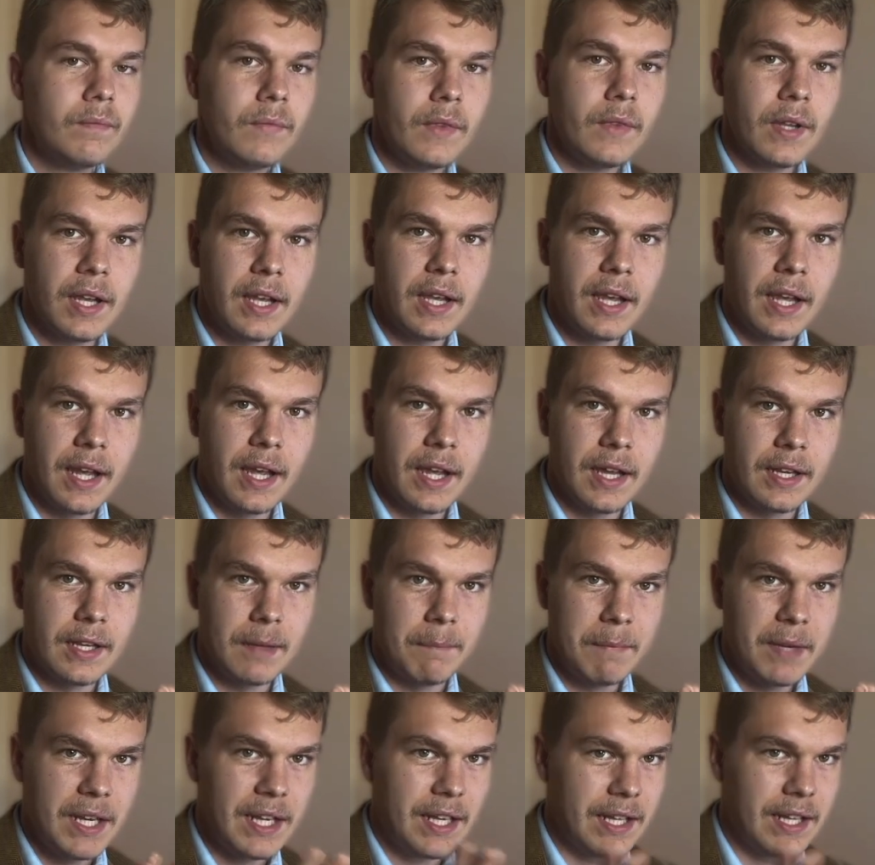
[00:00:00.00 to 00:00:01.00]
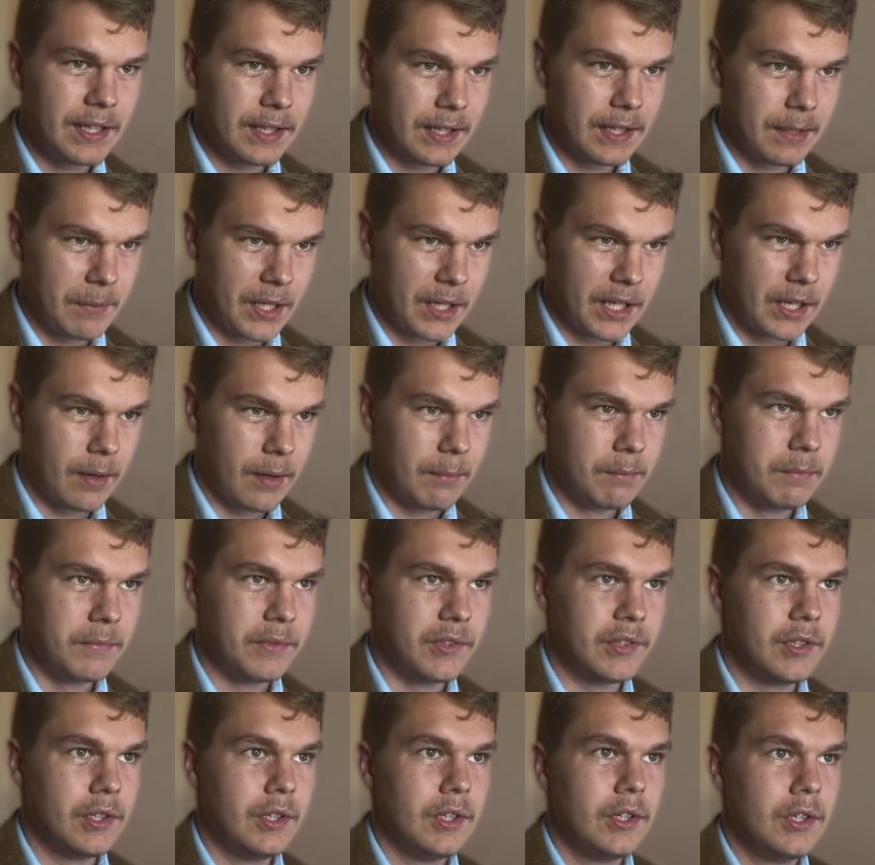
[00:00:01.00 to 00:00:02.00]
and immediately
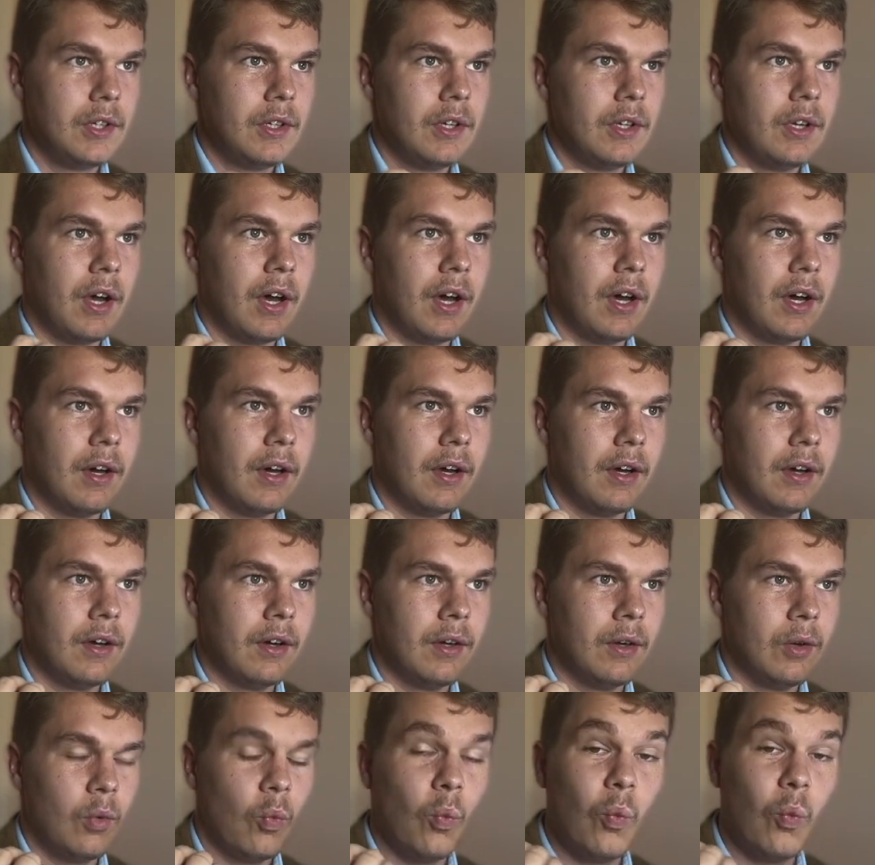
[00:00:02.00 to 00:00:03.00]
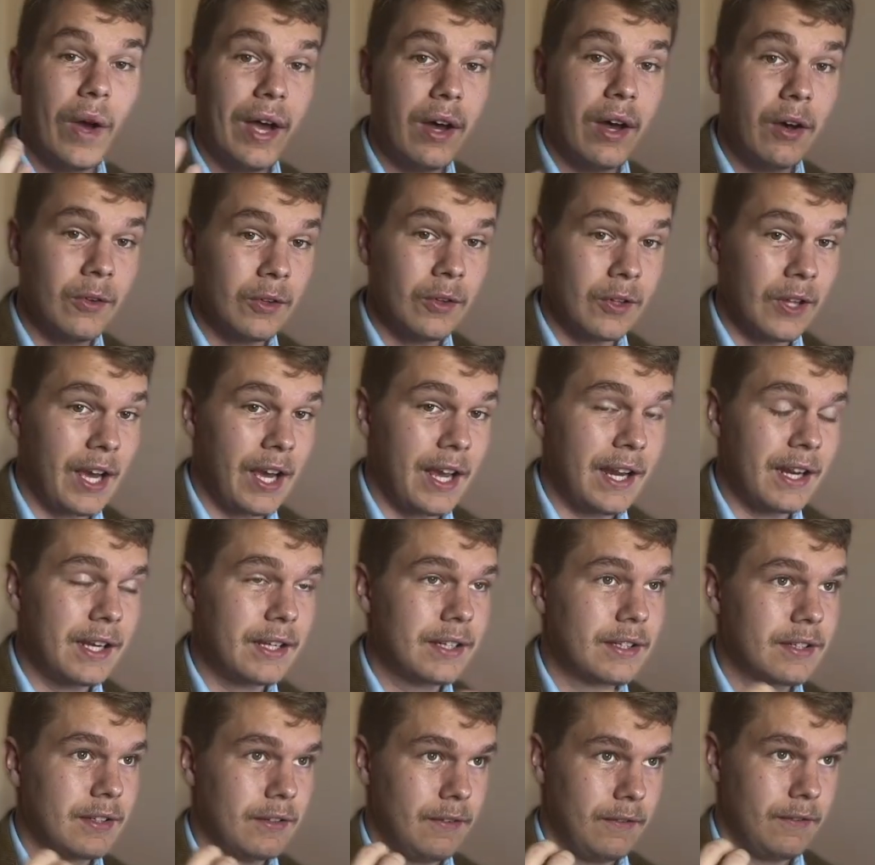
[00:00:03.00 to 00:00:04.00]
becomes
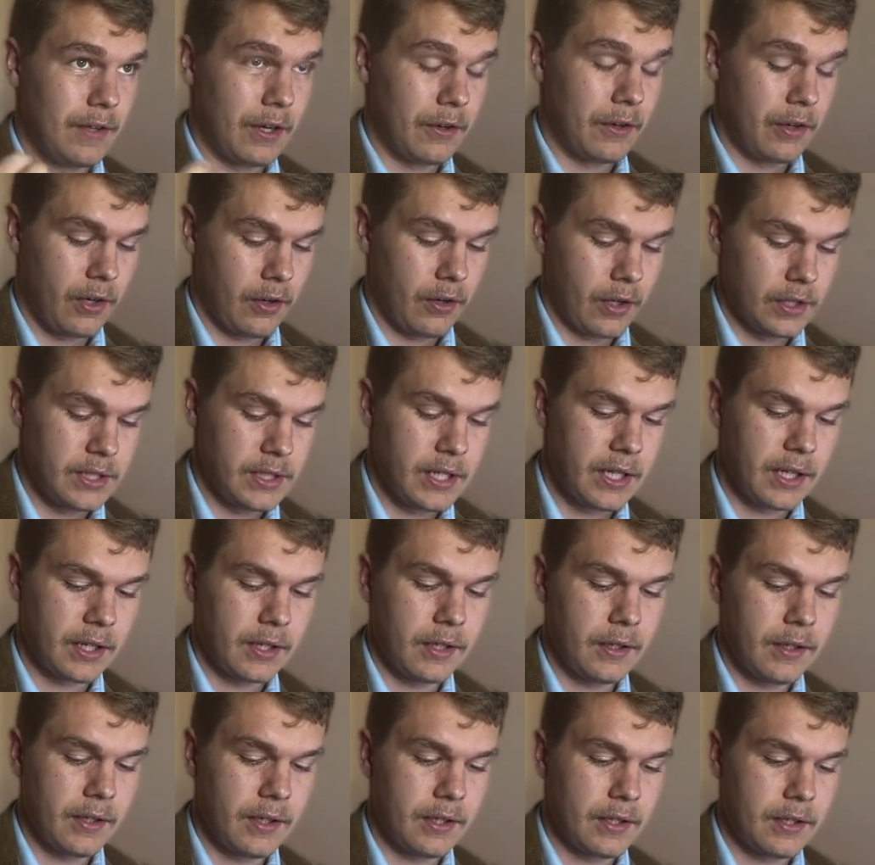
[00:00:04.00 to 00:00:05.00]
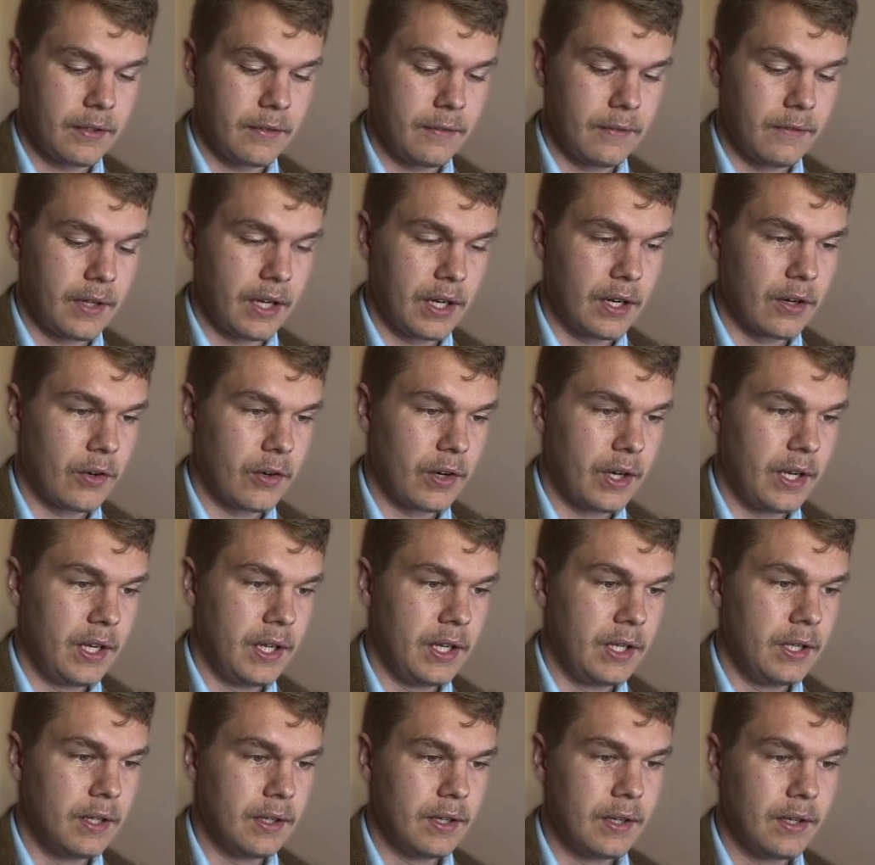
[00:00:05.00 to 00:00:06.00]
well-liked, very articulate,
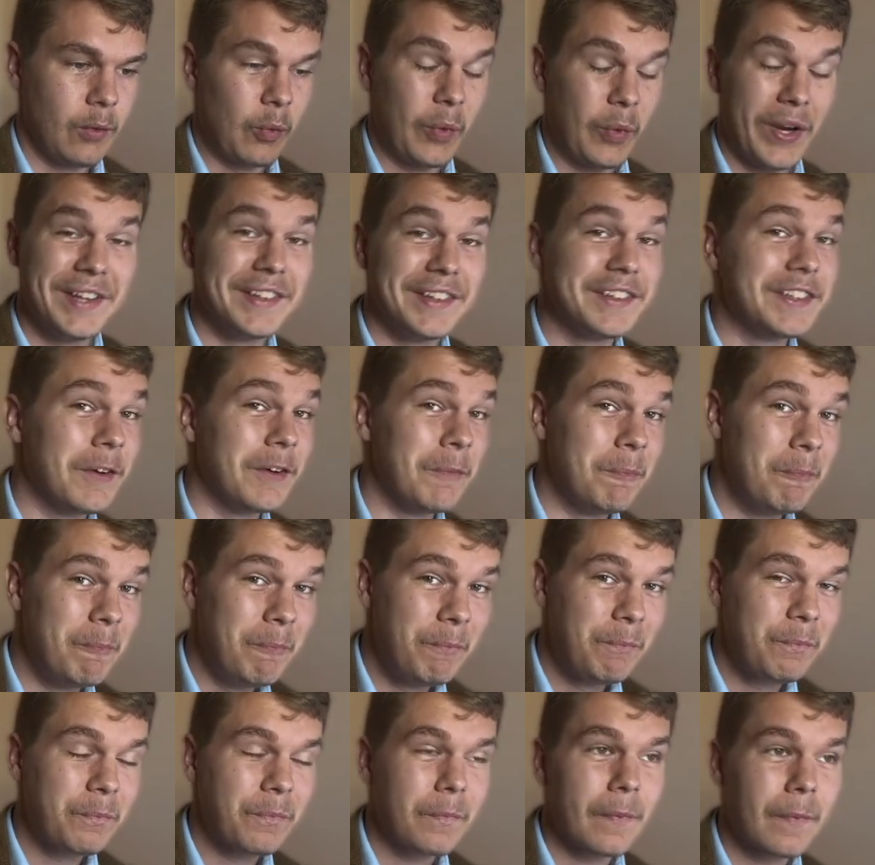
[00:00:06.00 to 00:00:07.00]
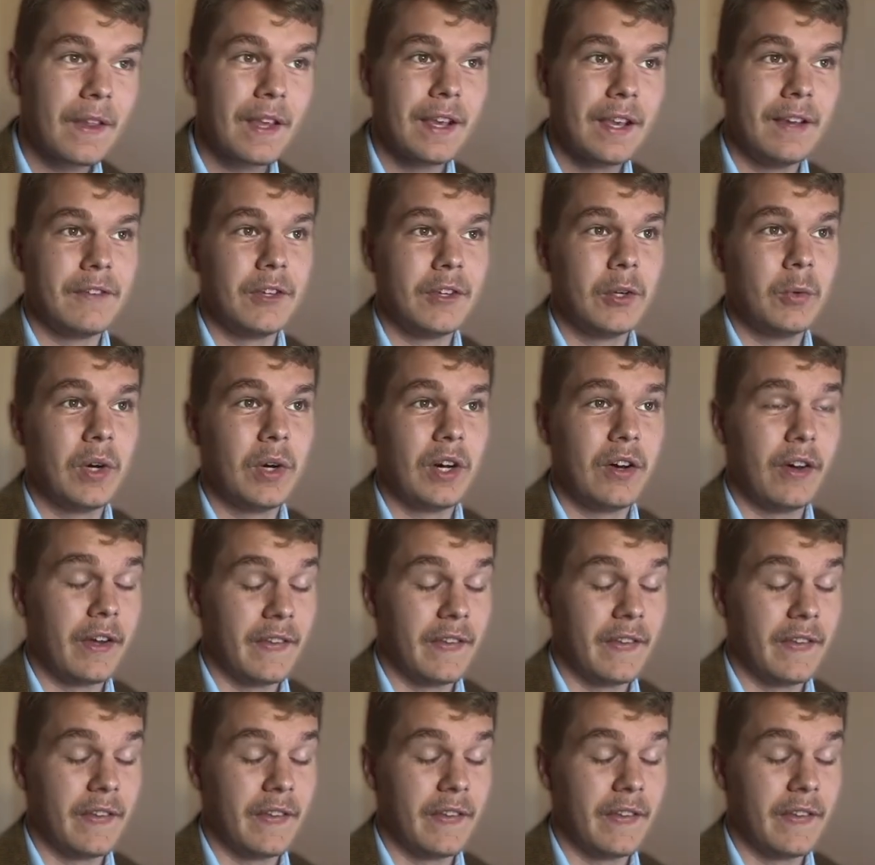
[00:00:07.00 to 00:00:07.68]
very winsome, if you will.